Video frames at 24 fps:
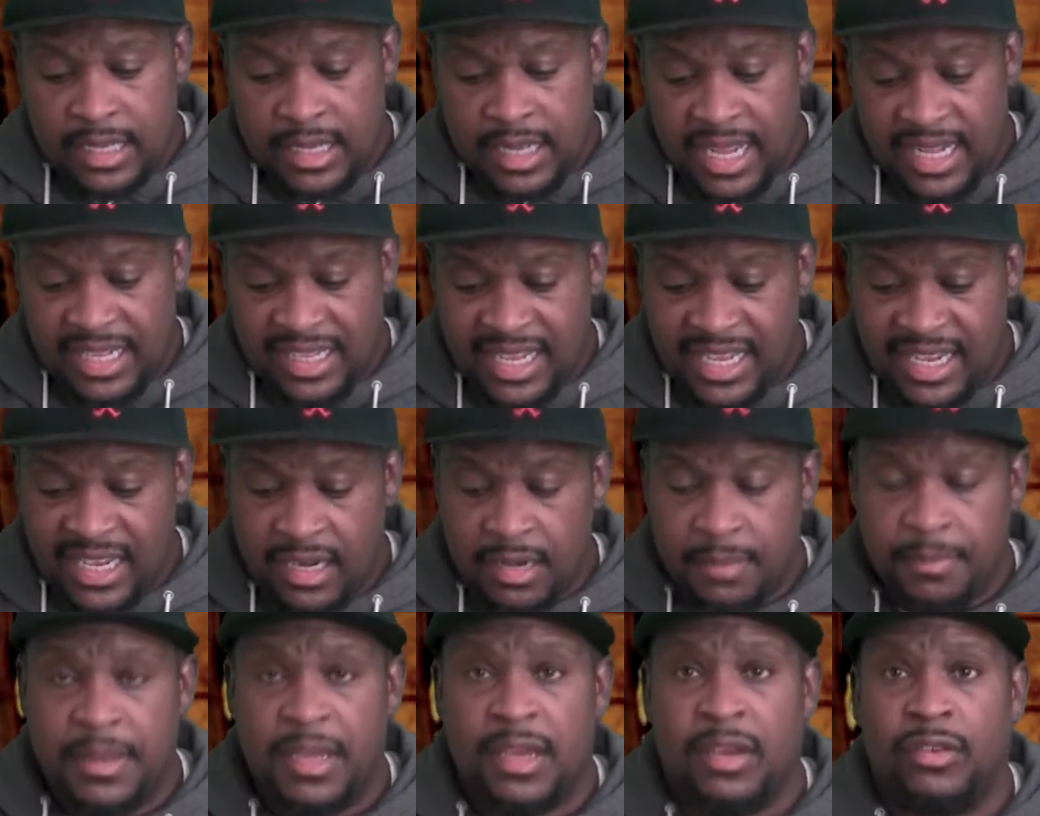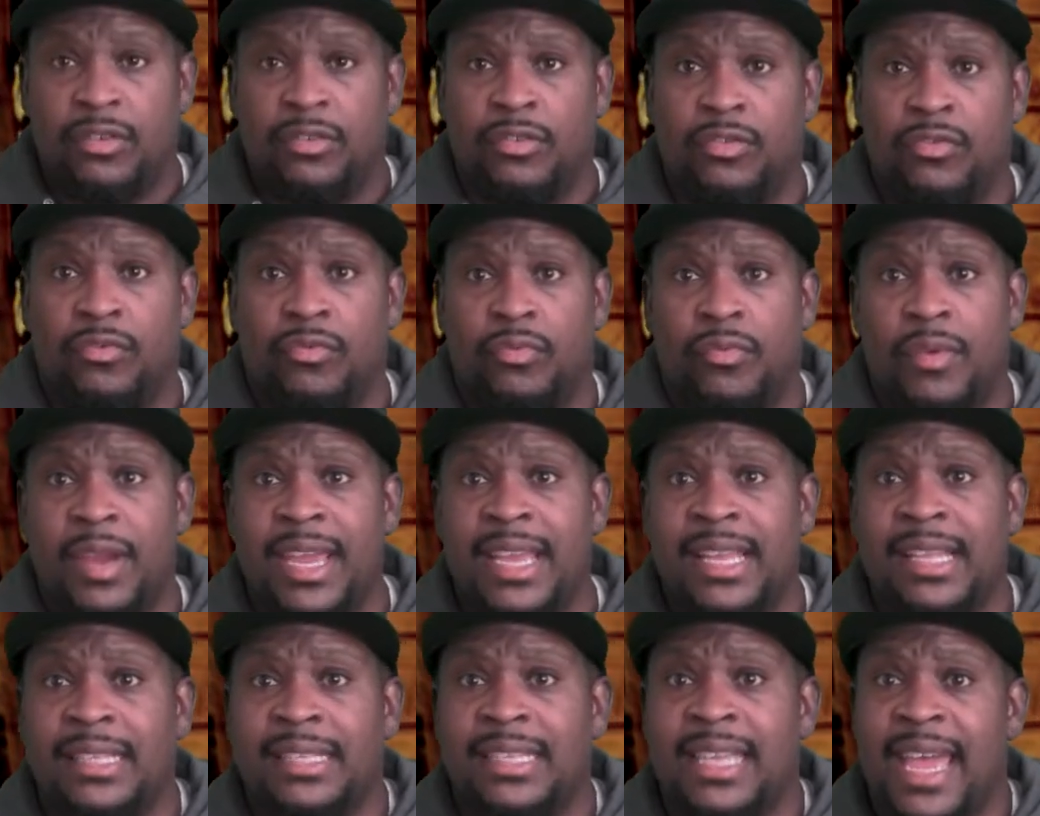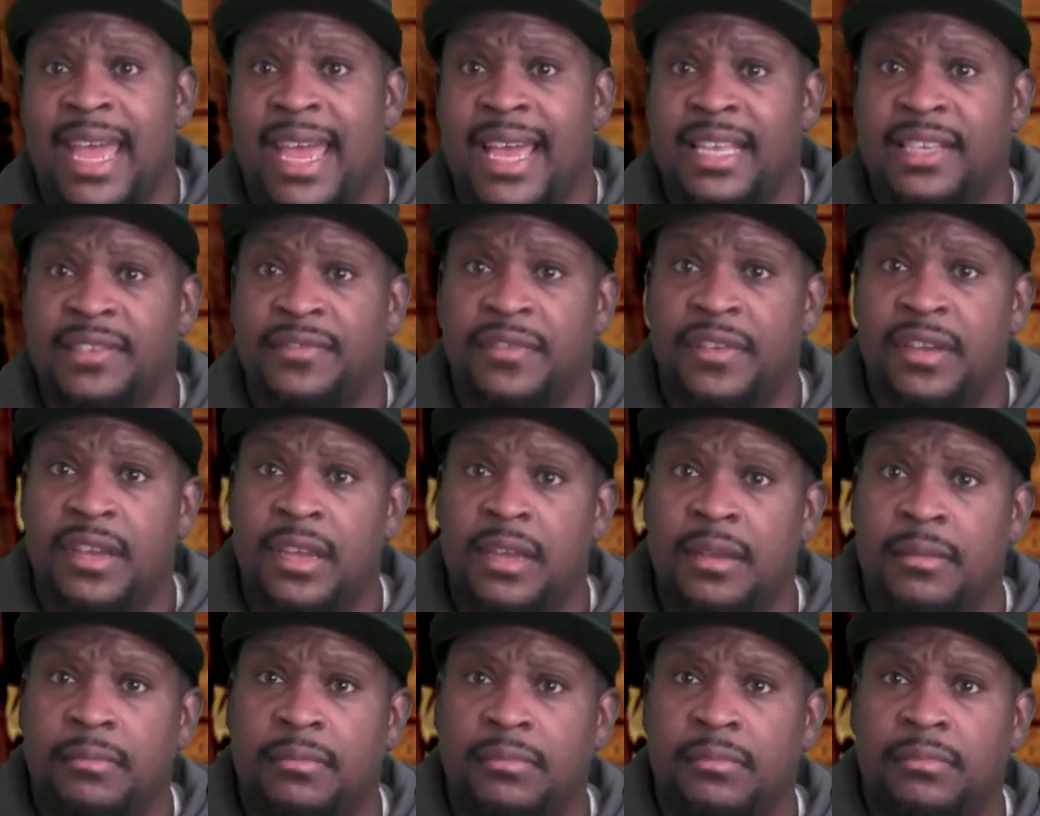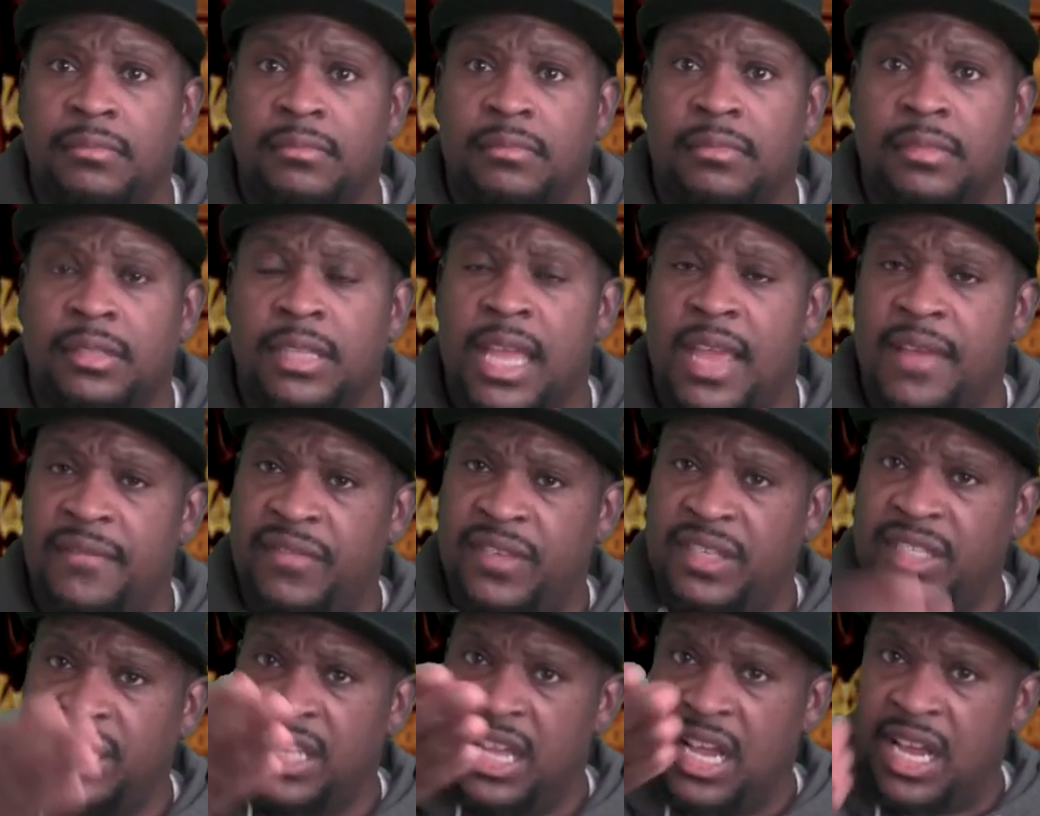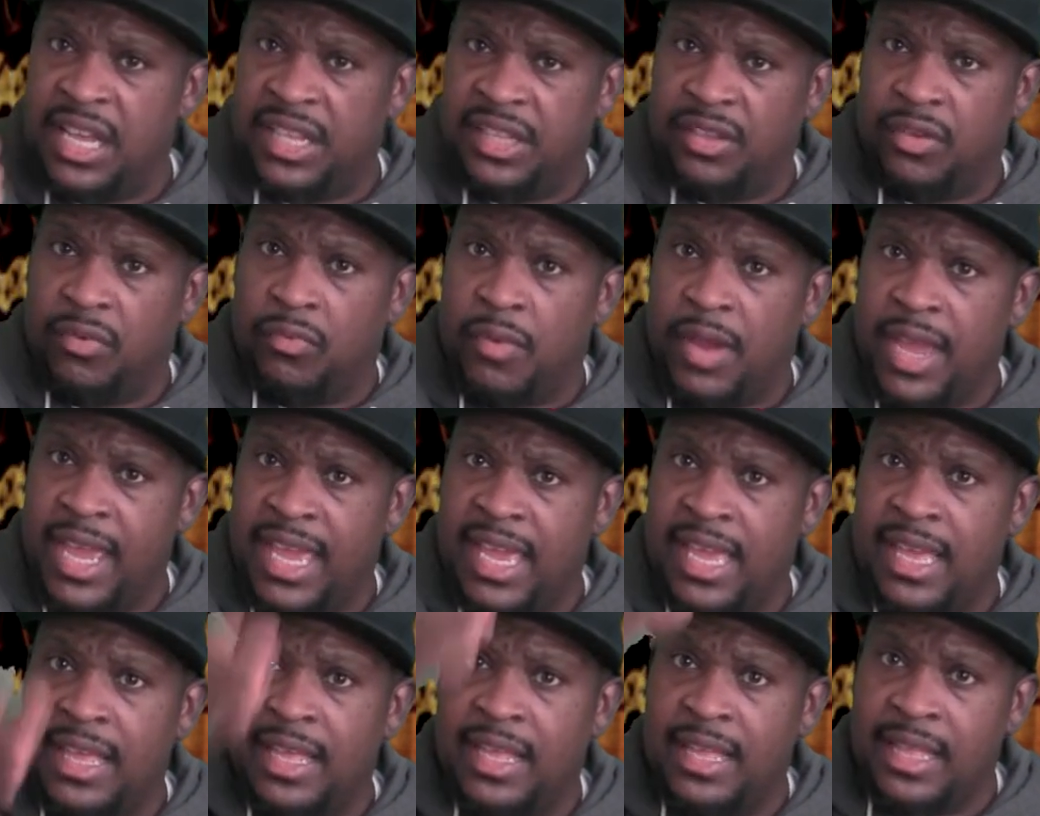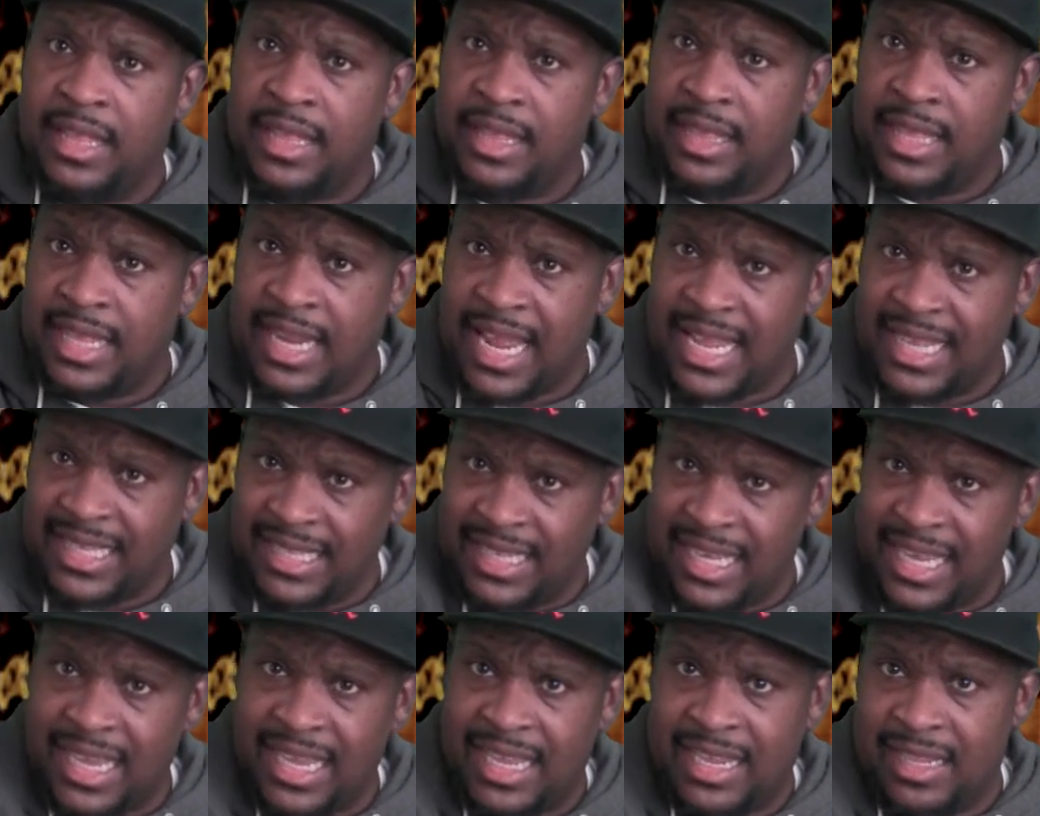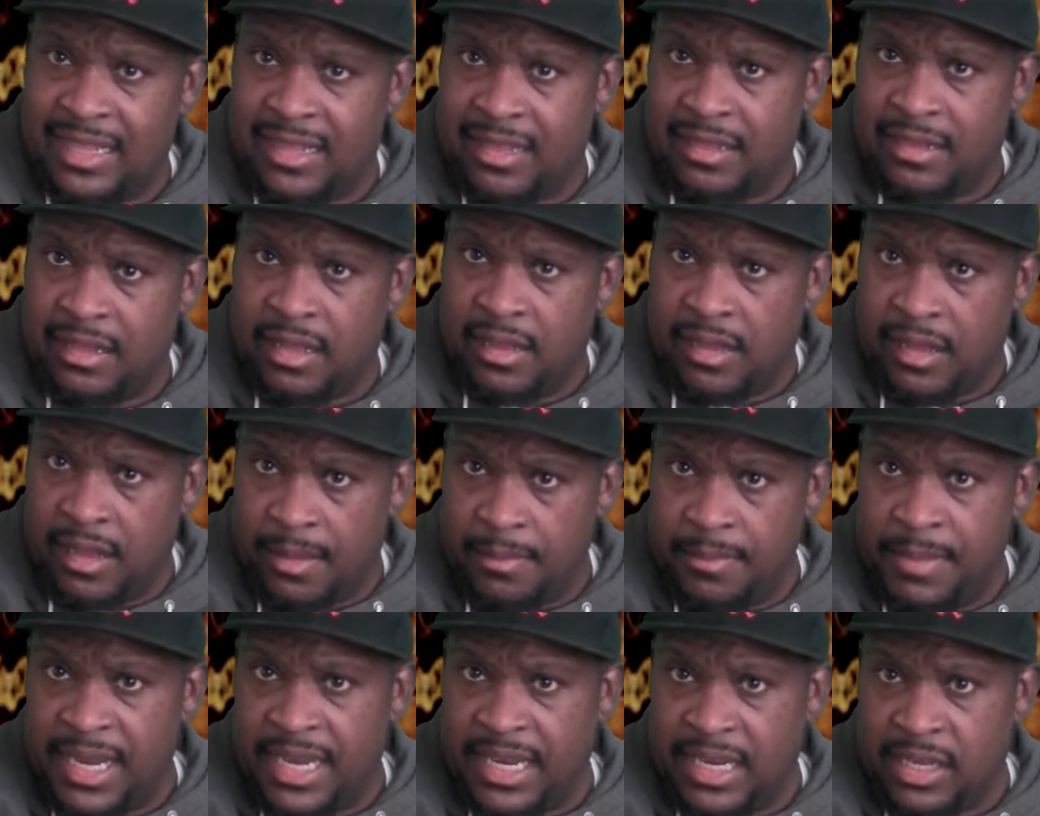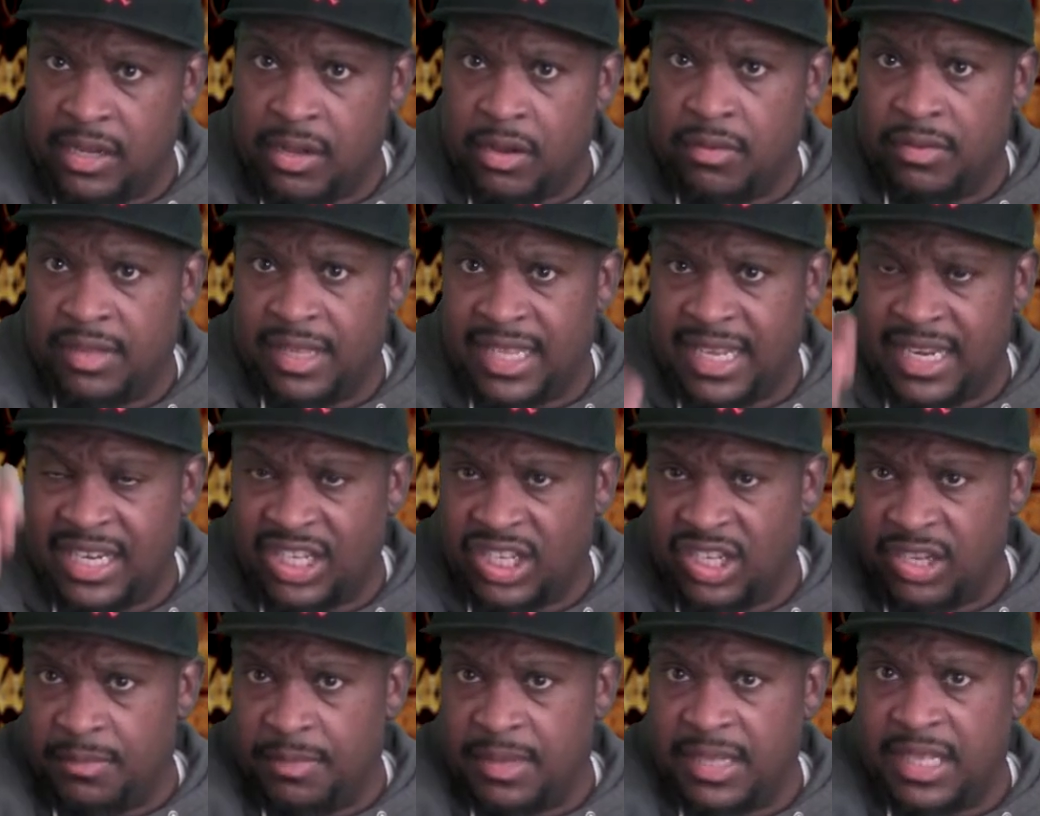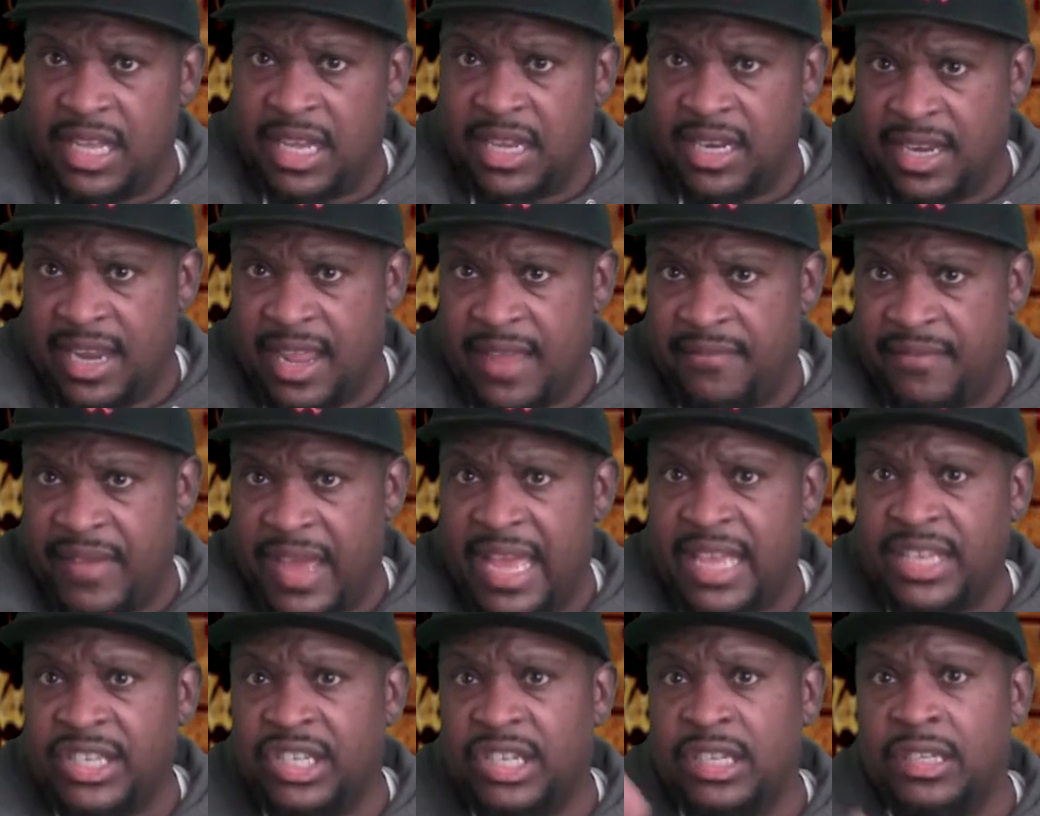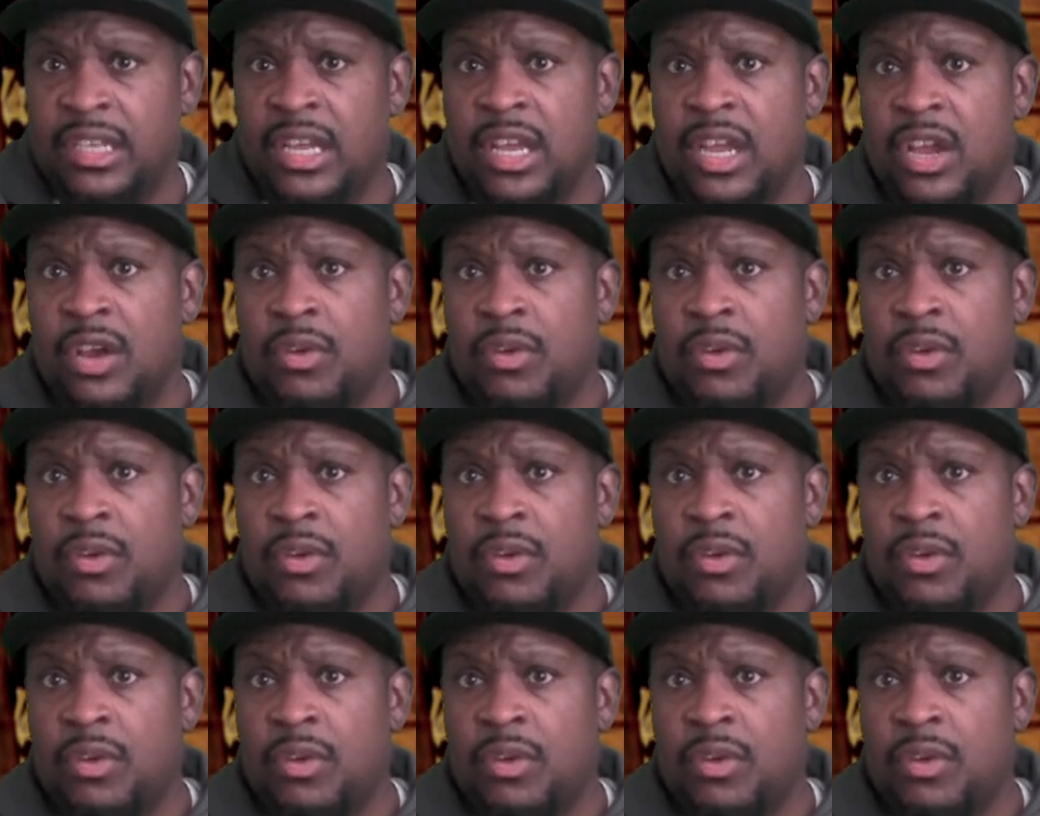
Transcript: I think it'll be a great task for him if it's done the way that I said a minute ago, that it should be done in that fashion,